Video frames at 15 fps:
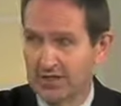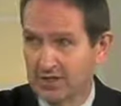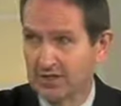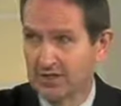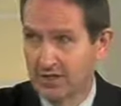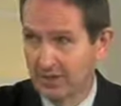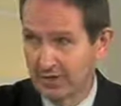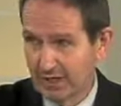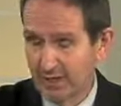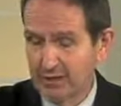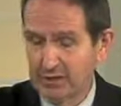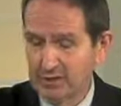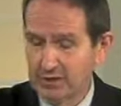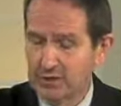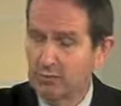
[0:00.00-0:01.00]
so somebody
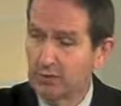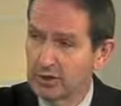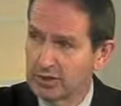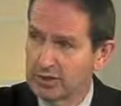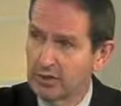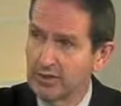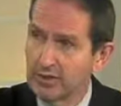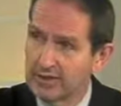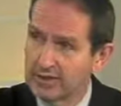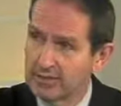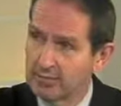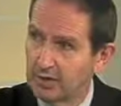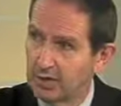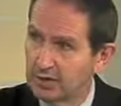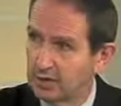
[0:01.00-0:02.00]
else really saw that as a
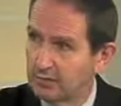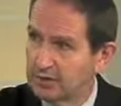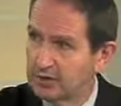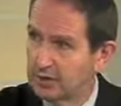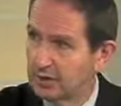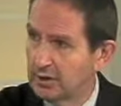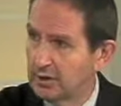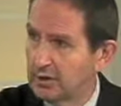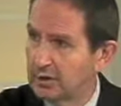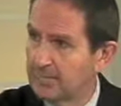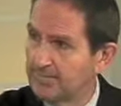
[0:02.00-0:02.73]
buying opportunity.